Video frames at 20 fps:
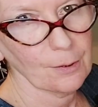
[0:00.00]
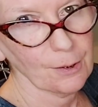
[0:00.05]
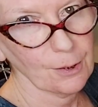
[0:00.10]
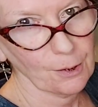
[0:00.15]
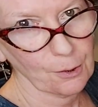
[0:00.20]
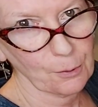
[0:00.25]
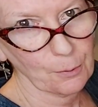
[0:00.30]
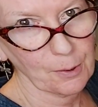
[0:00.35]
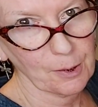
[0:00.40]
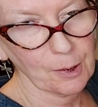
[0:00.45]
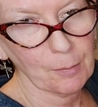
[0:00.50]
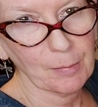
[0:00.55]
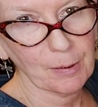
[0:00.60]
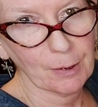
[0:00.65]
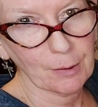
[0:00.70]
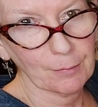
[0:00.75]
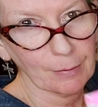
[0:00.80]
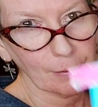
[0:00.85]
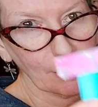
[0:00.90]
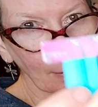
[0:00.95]
This is always a
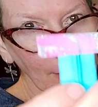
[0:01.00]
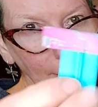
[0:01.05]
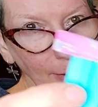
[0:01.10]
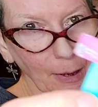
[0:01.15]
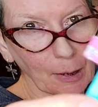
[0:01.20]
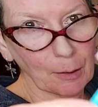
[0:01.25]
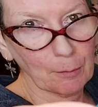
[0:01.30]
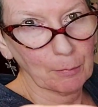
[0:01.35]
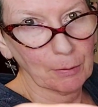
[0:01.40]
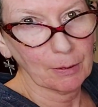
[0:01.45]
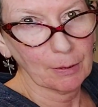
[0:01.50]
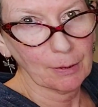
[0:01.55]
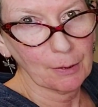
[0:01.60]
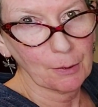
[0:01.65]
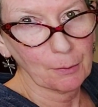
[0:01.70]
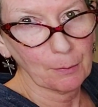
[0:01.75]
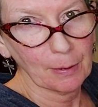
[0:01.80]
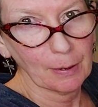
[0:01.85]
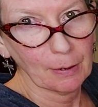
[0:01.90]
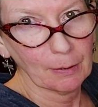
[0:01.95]
bit of a gamble
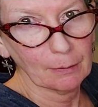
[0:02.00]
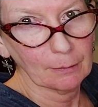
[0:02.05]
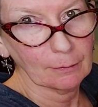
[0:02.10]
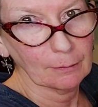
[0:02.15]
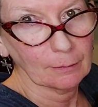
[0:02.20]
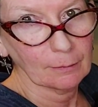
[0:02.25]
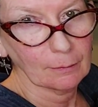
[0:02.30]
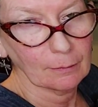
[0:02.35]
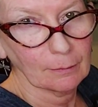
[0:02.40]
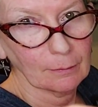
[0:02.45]
as well.